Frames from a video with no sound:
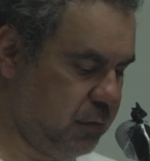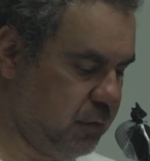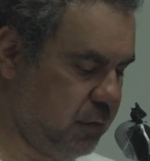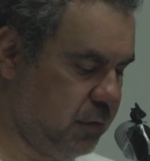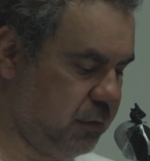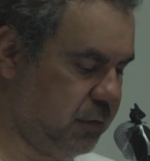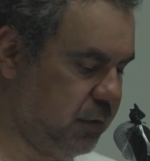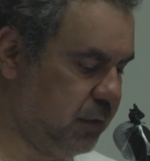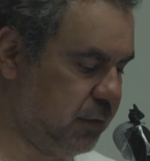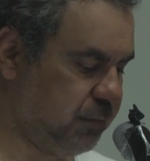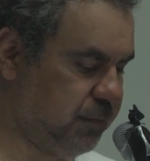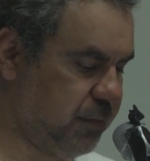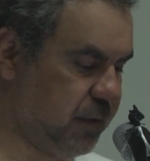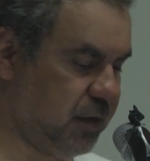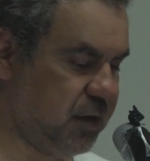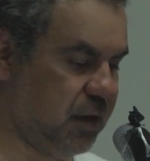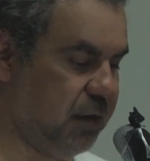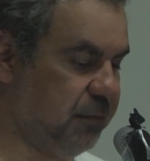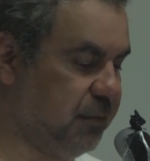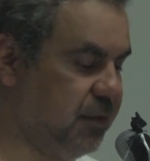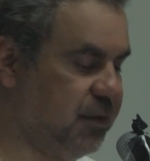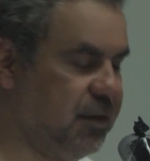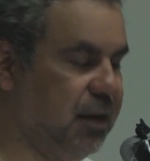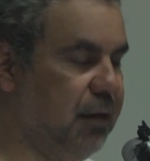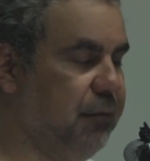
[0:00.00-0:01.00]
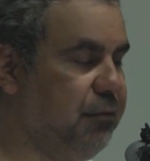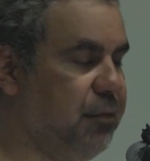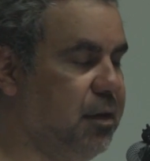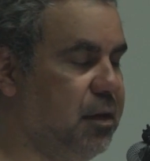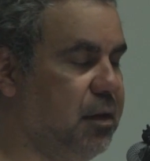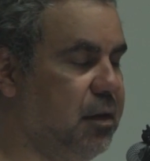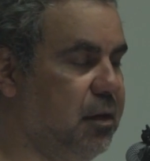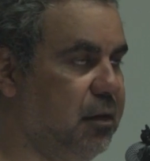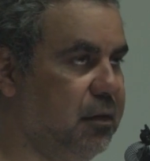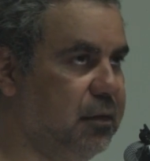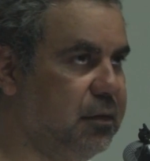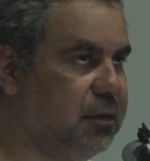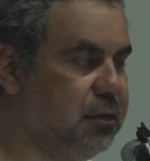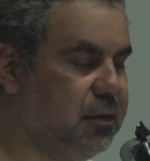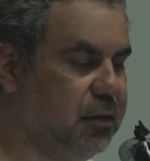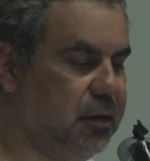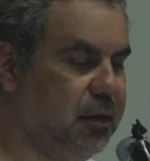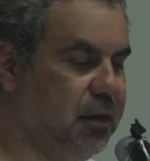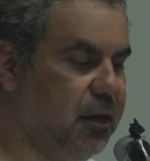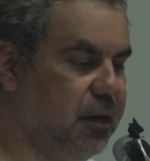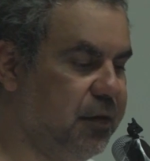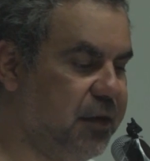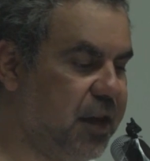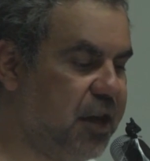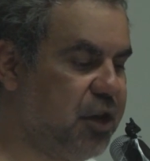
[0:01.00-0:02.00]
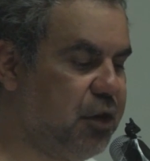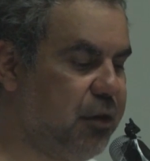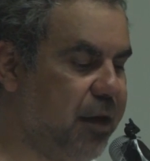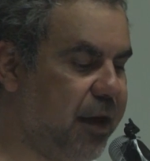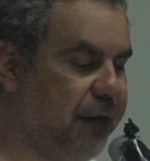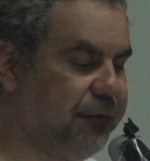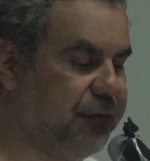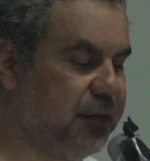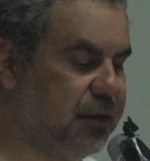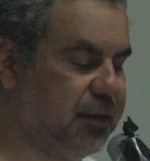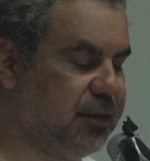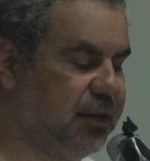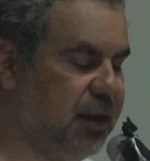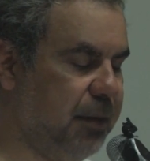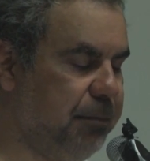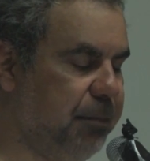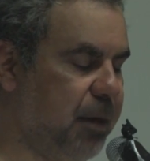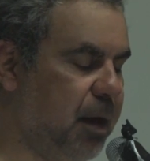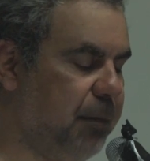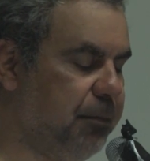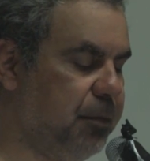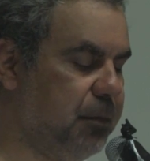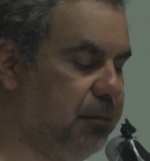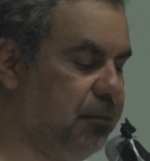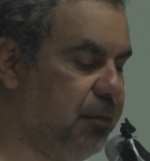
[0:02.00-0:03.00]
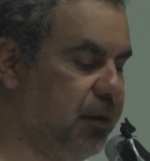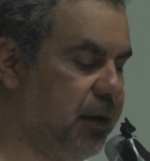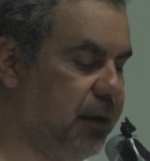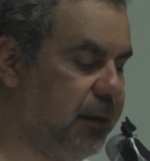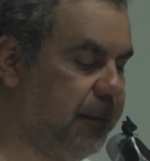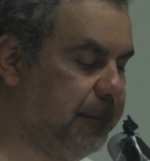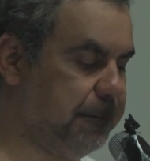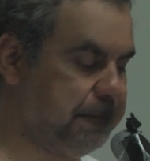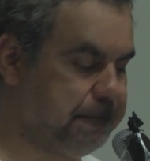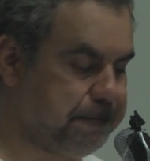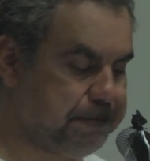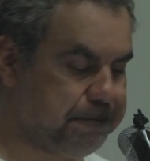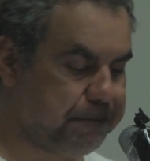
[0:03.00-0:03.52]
just become something else that you have to step up and be.